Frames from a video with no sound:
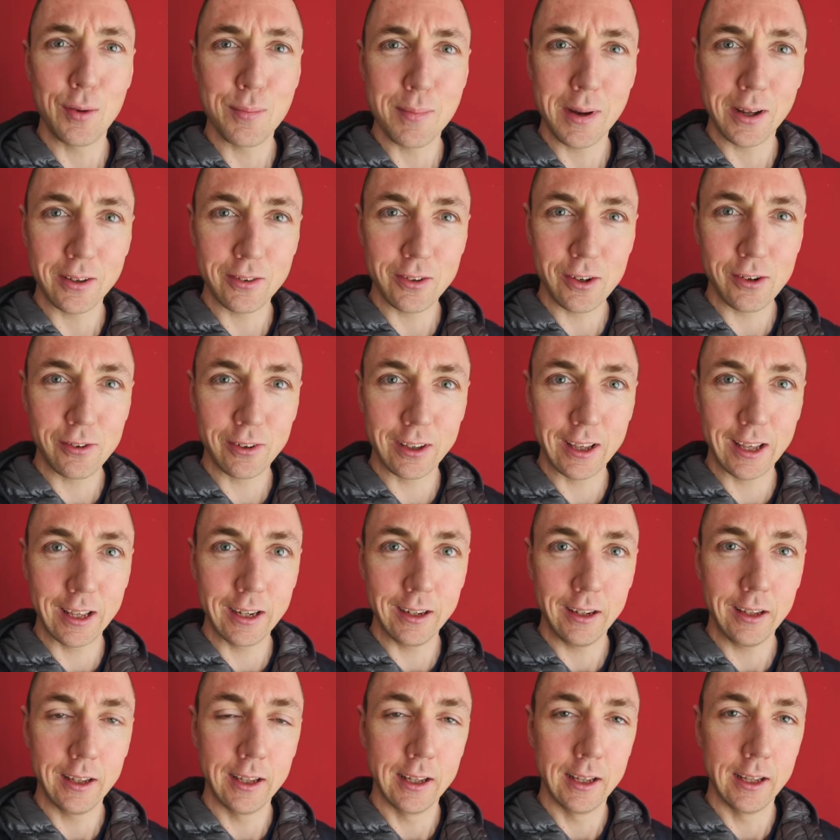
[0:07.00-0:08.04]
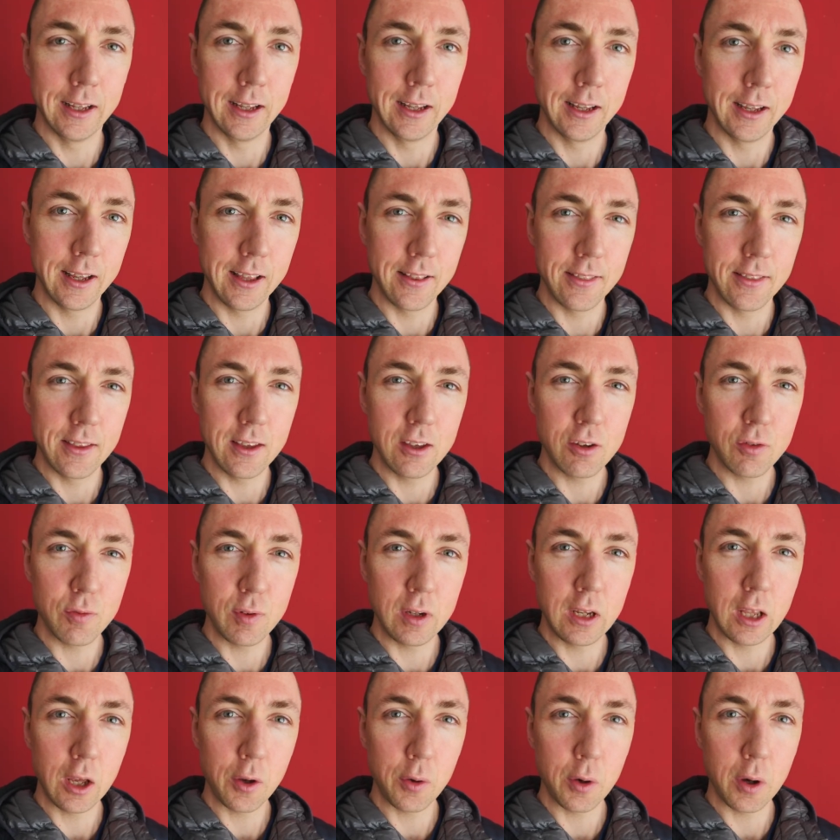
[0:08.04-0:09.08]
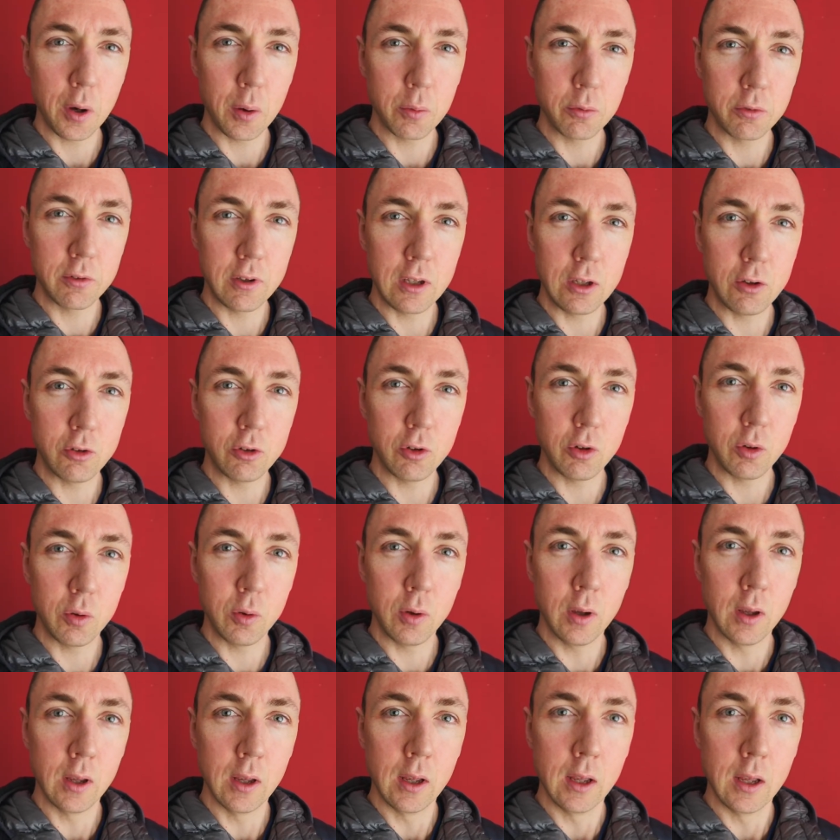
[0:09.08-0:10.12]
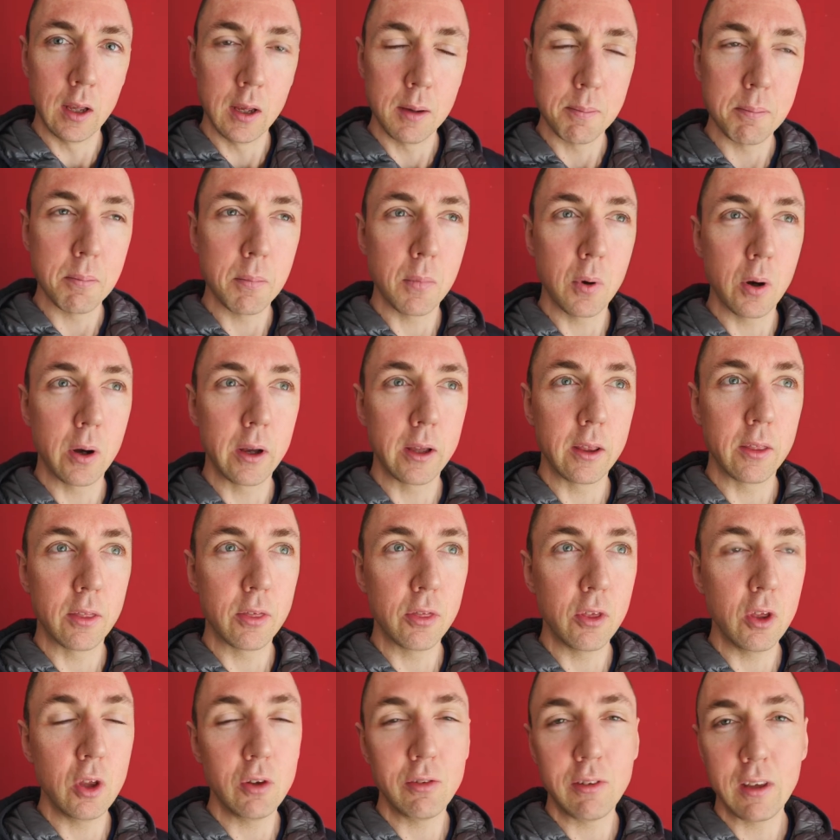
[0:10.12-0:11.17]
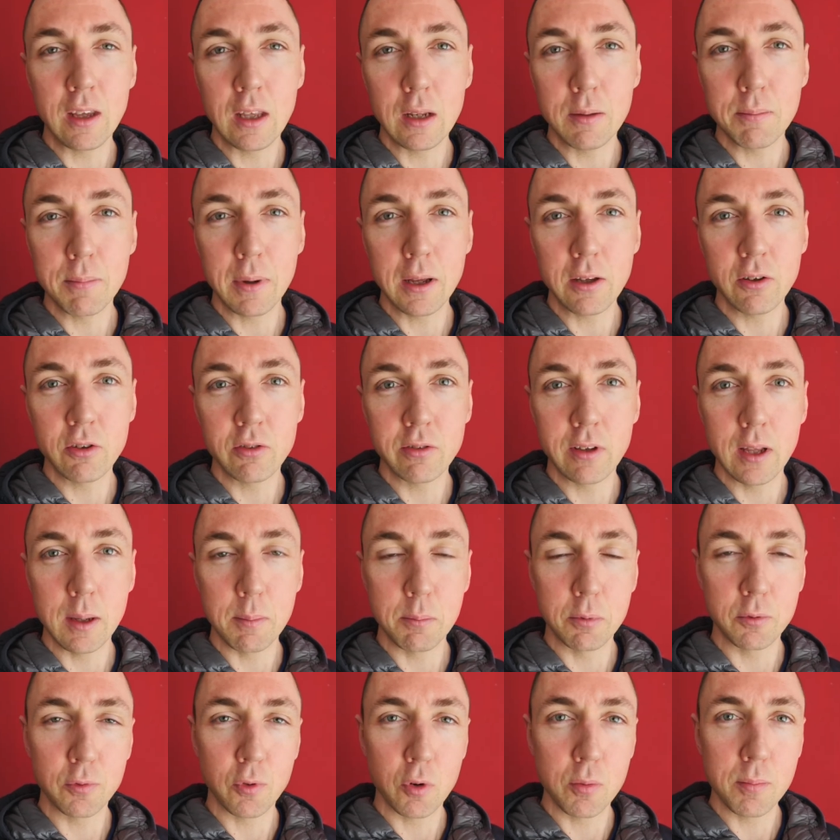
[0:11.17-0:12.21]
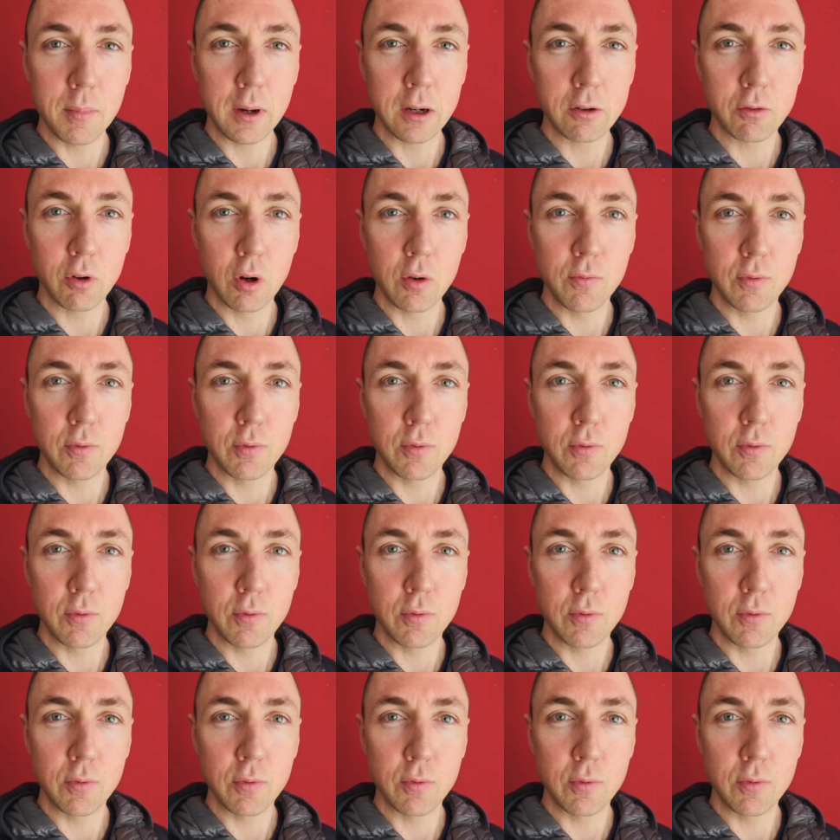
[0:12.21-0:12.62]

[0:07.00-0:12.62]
Matt here again. In this video I'll teach you my 13 best tips for macro